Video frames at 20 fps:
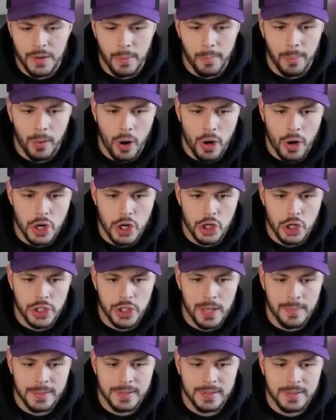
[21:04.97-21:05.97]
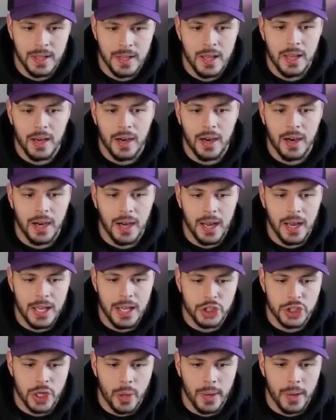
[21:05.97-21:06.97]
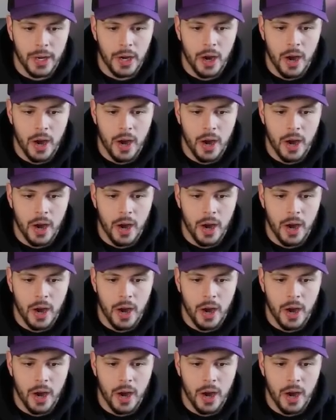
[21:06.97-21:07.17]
partnerships. And showing off